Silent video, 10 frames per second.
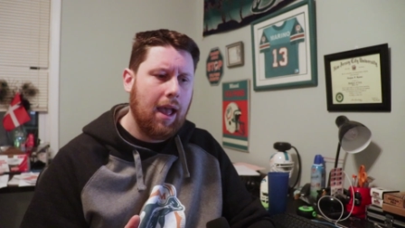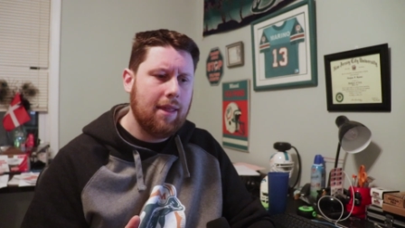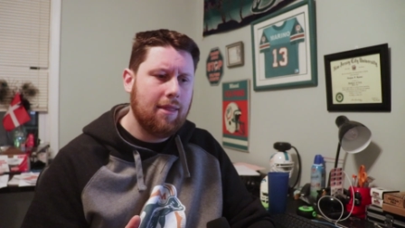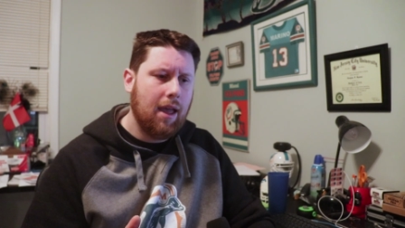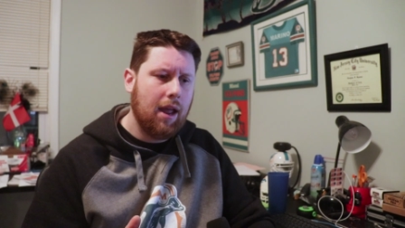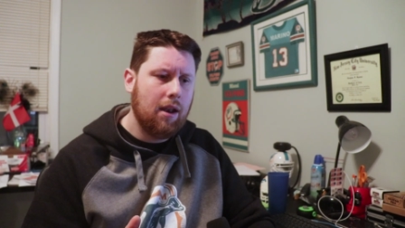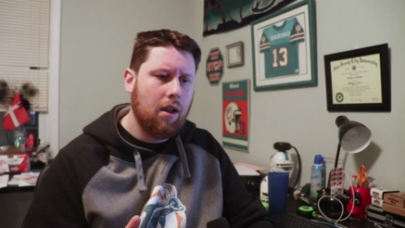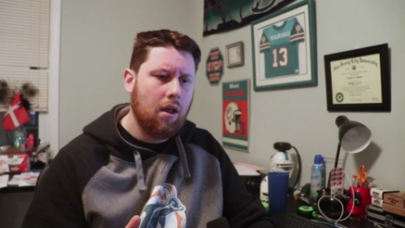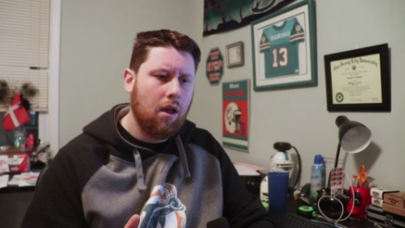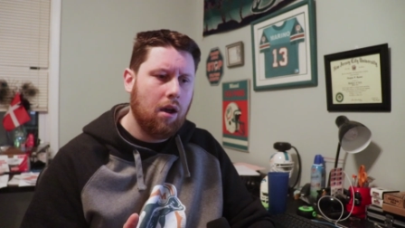and
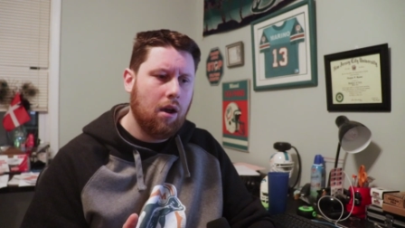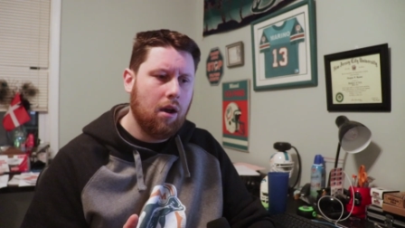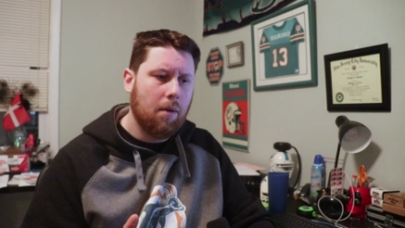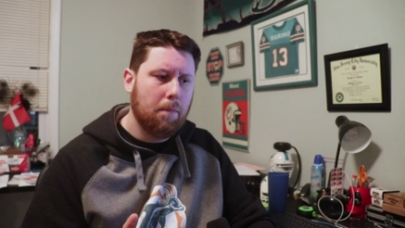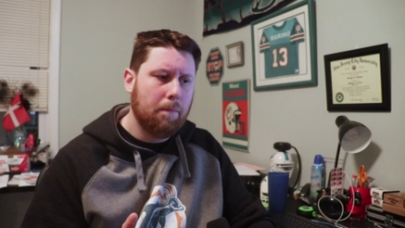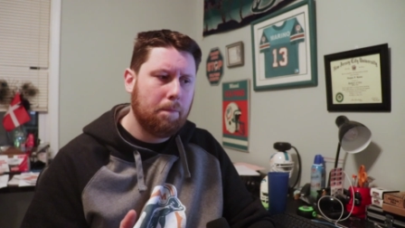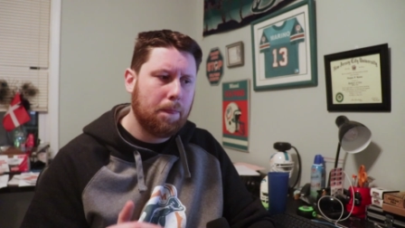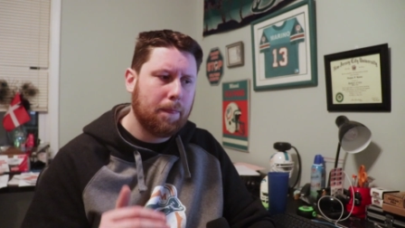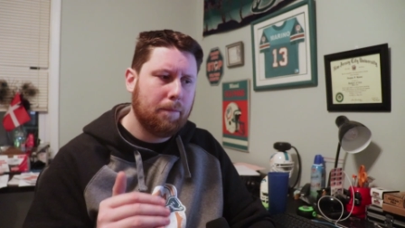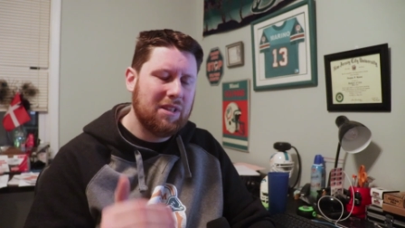then um,
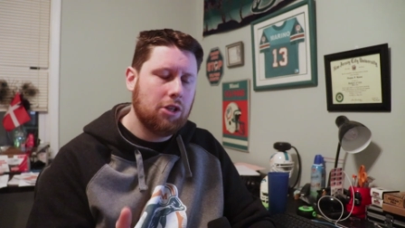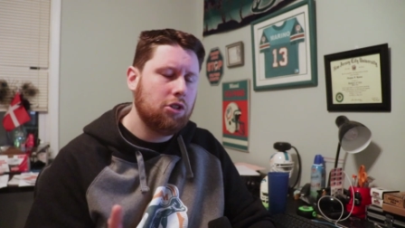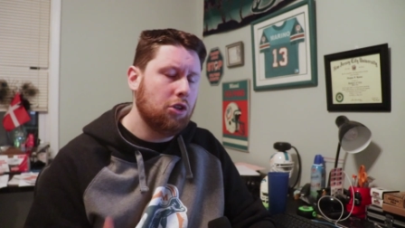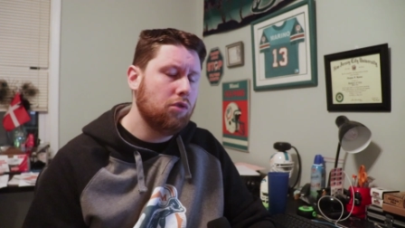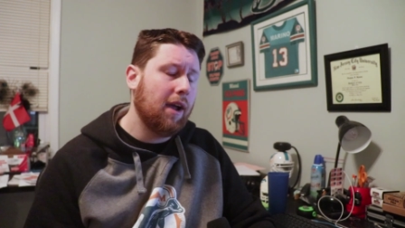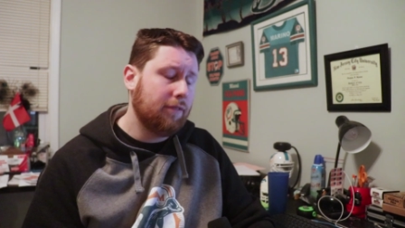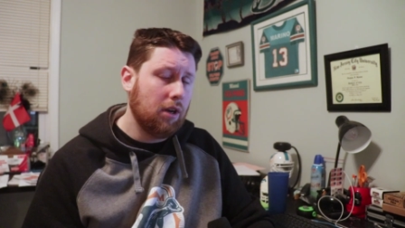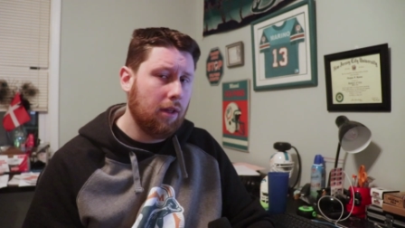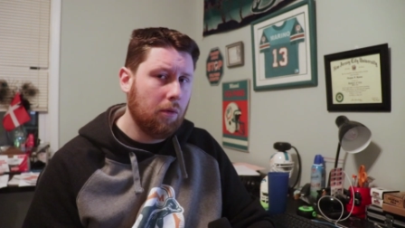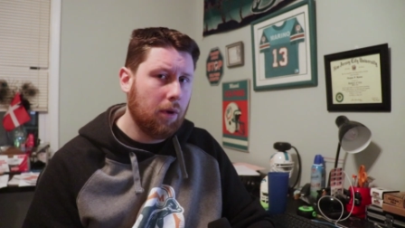potentially draft
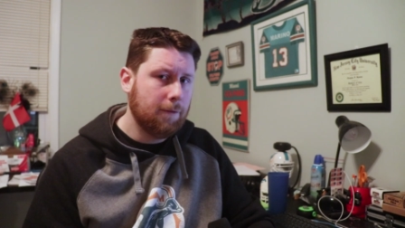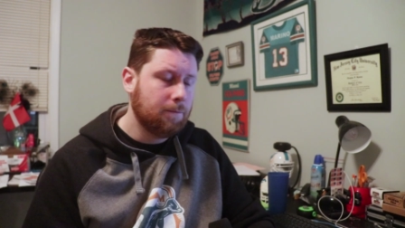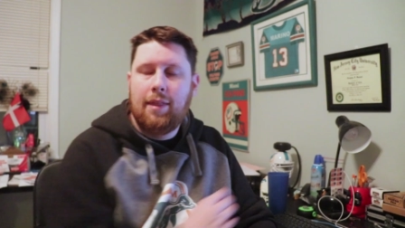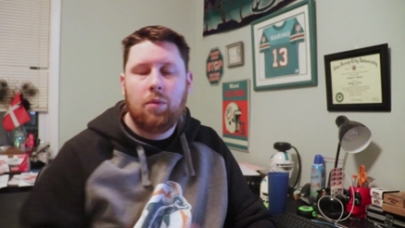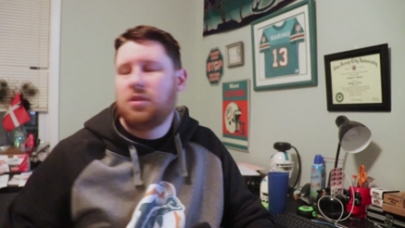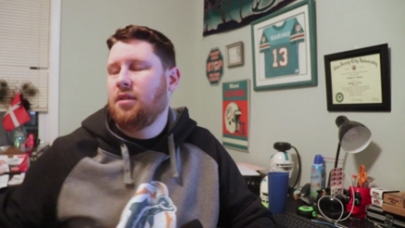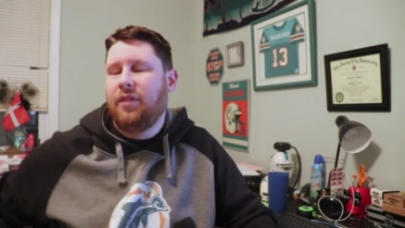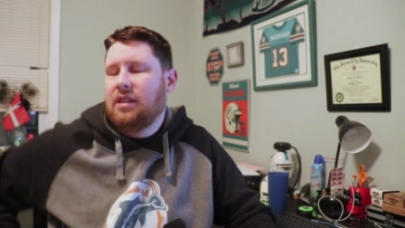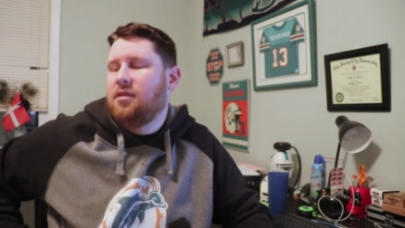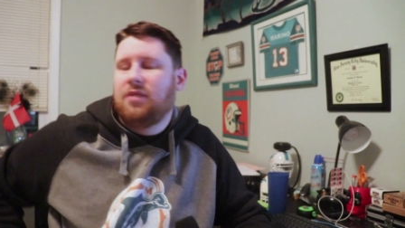another one. And then with
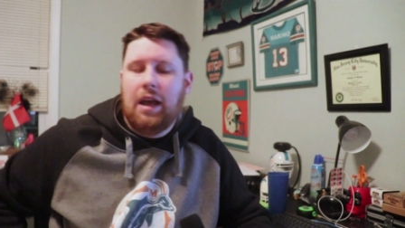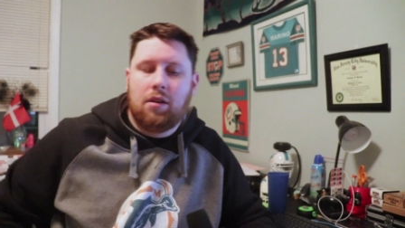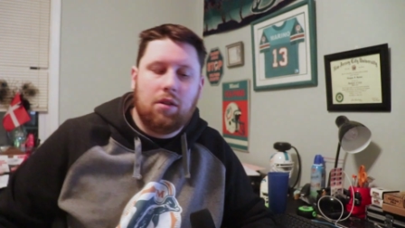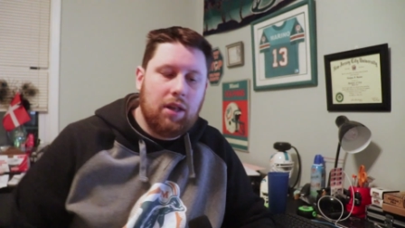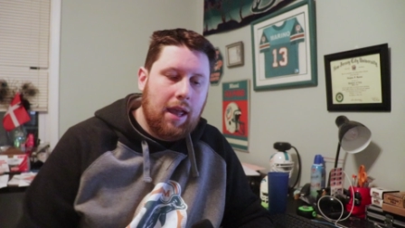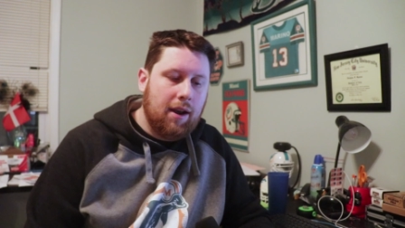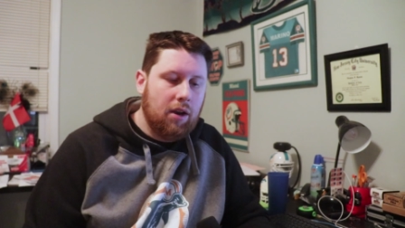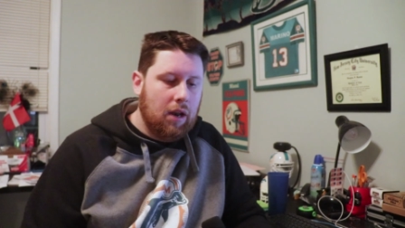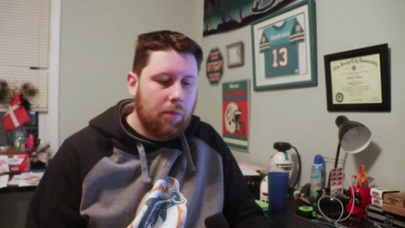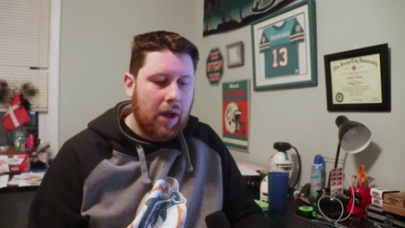defensive tackle, again,
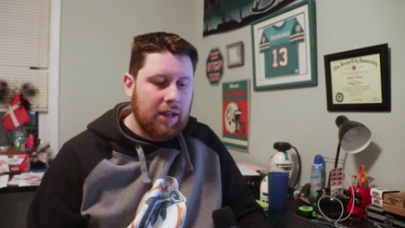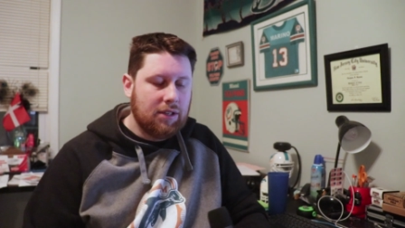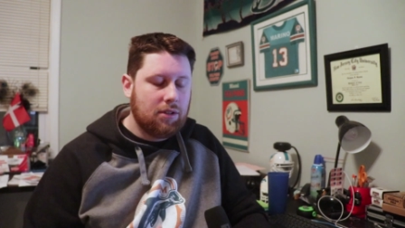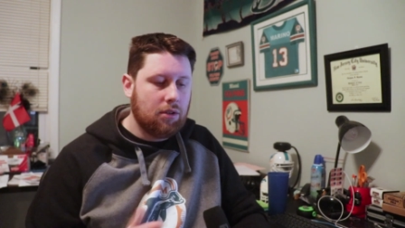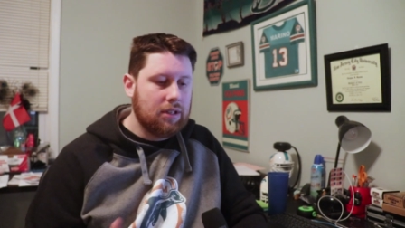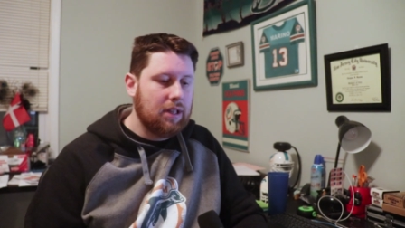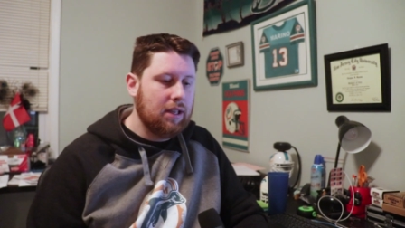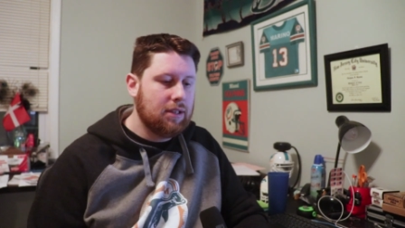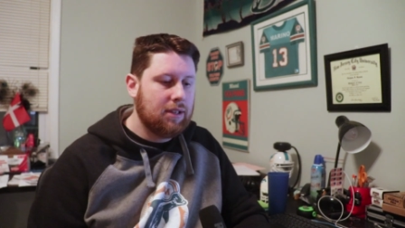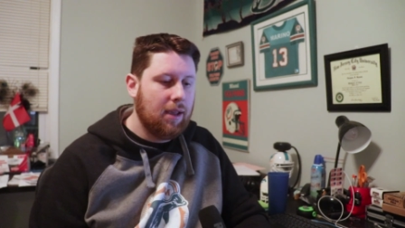it'd probably still
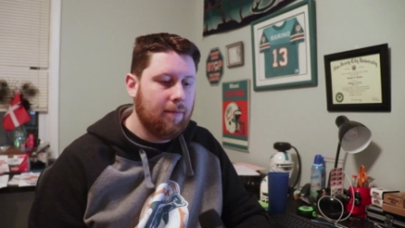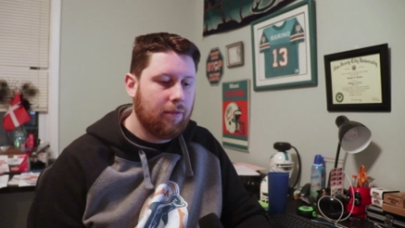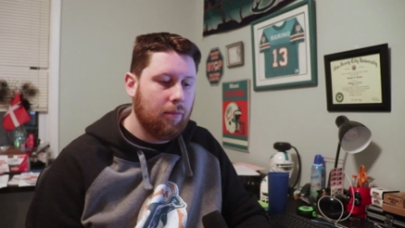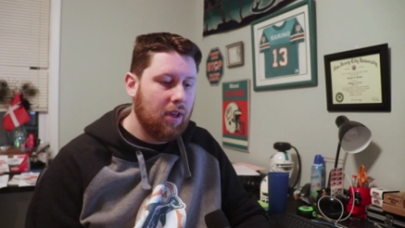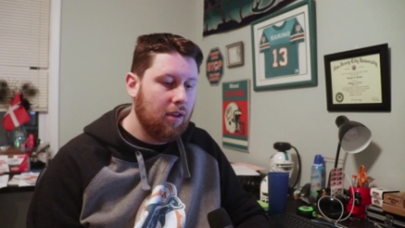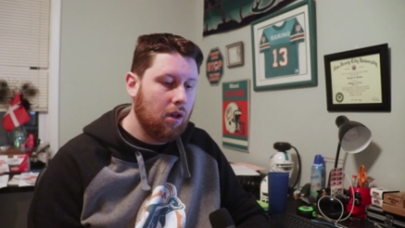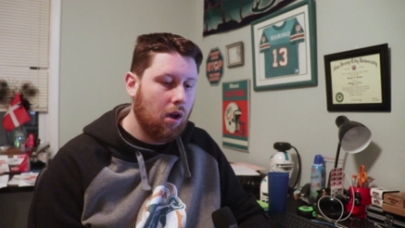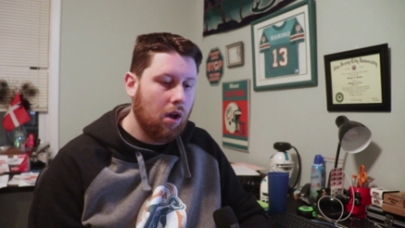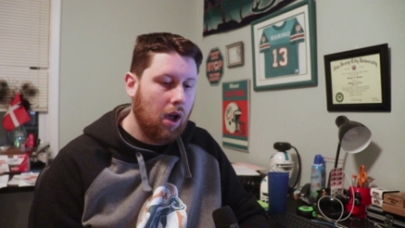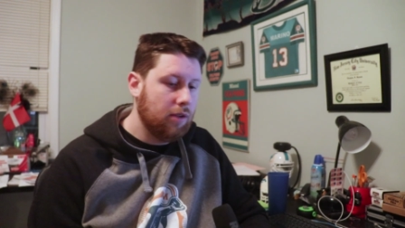stay the same for me.
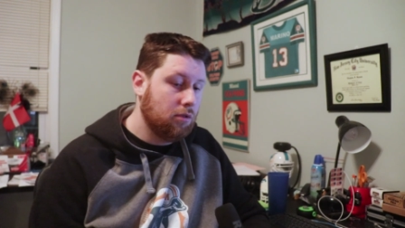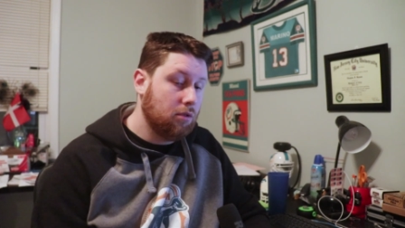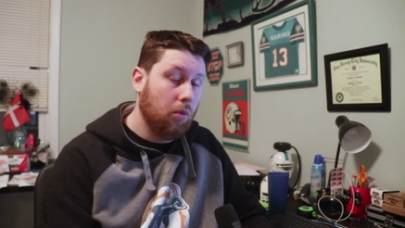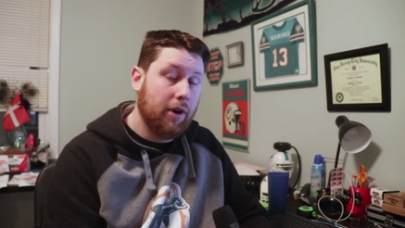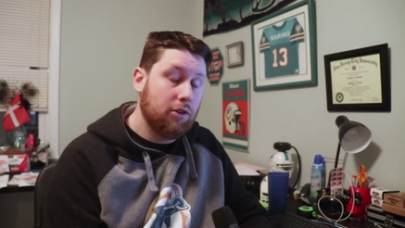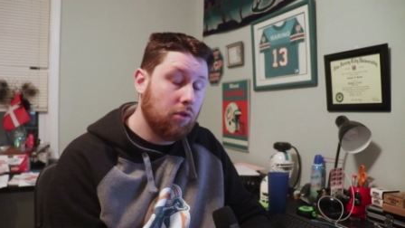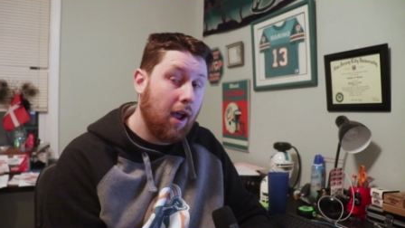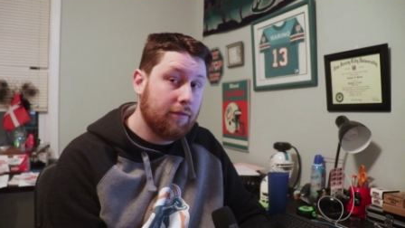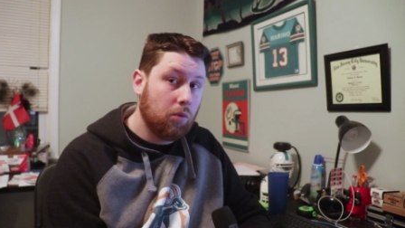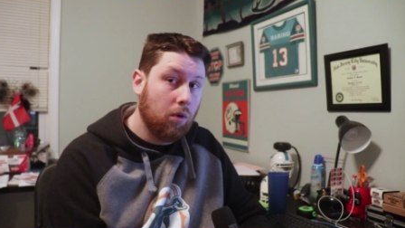Uh, I'd still want to
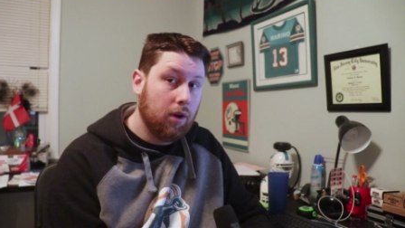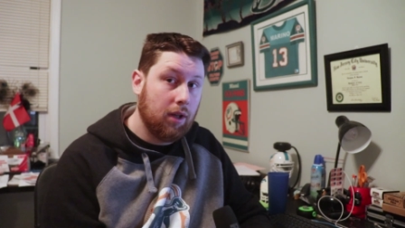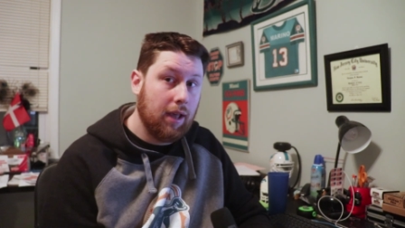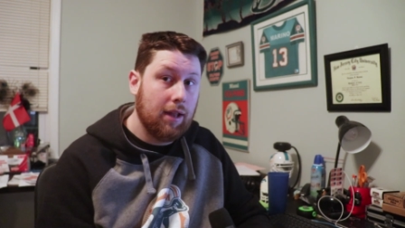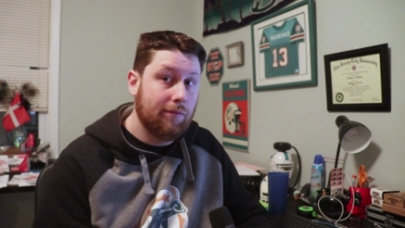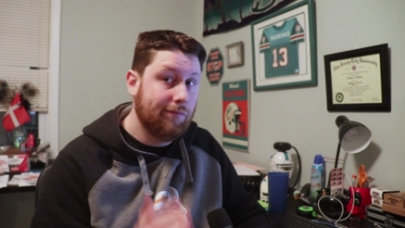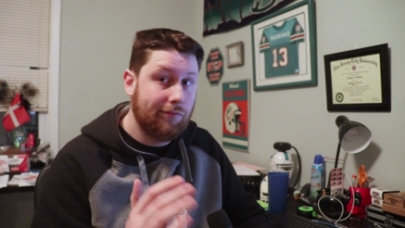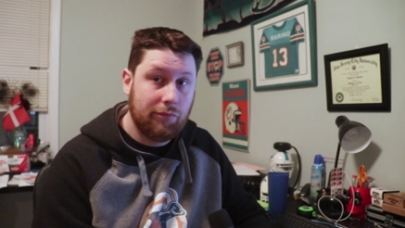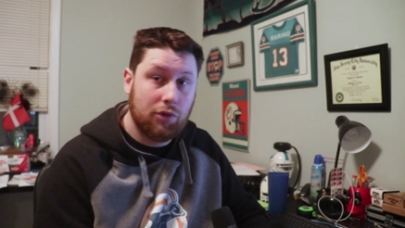draft one. Again,